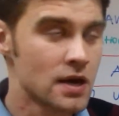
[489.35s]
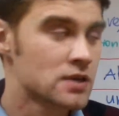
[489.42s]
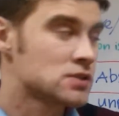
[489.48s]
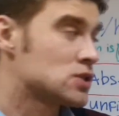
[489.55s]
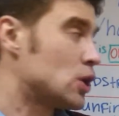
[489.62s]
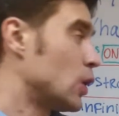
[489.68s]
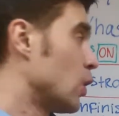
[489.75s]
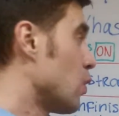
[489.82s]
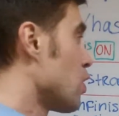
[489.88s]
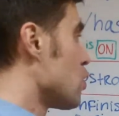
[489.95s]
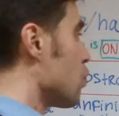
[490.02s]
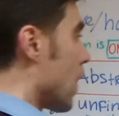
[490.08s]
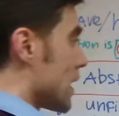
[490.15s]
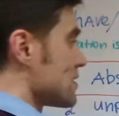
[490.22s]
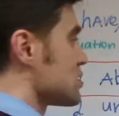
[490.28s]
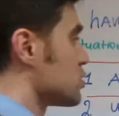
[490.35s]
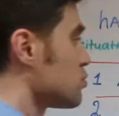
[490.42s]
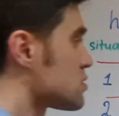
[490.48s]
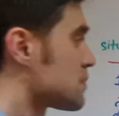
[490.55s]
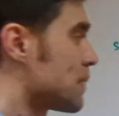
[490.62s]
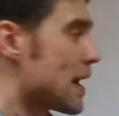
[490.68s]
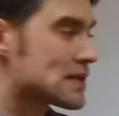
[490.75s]
So, once you
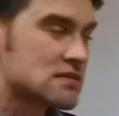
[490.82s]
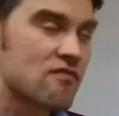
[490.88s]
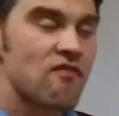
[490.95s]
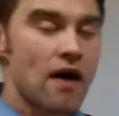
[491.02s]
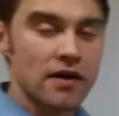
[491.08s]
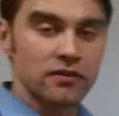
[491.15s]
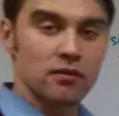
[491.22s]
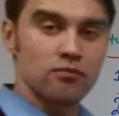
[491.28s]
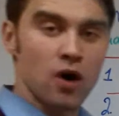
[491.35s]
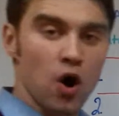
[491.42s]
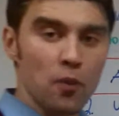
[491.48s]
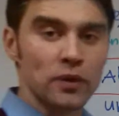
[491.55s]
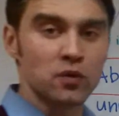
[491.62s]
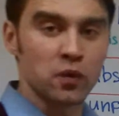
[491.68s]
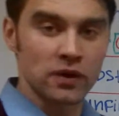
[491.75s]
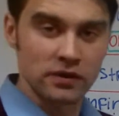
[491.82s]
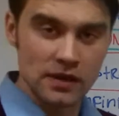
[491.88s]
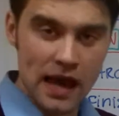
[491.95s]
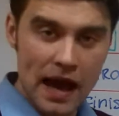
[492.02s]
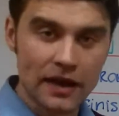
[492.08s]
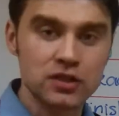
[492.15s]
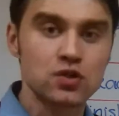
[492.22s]
specify the moment when
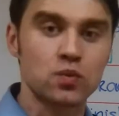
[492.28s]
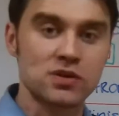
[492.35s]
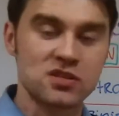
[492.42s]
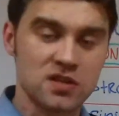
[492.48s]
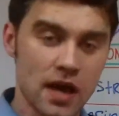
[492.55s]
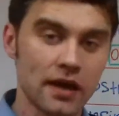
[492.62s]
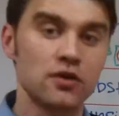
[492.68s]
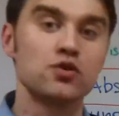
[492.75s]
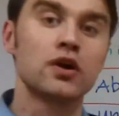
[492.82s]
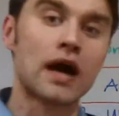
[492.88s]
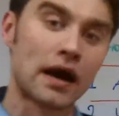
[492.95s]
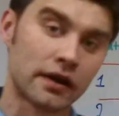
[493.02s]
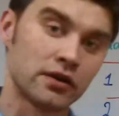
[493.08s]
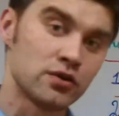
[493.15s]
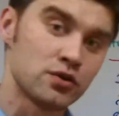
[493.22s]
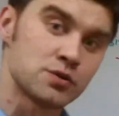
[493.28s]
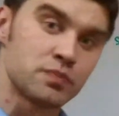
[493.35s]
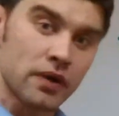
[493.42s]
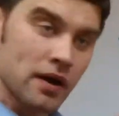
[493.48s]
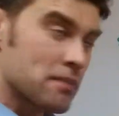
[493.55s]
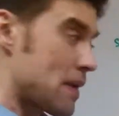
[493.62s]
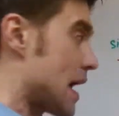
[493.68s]
the action was taken, you've got to use
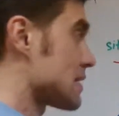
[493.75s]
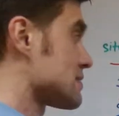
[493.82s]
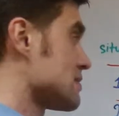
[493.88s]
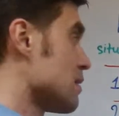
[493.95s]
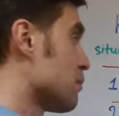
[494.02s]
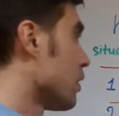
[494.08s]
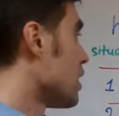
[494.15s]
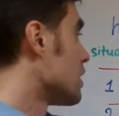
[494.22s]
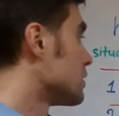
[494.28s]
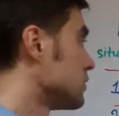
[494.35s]
past simple,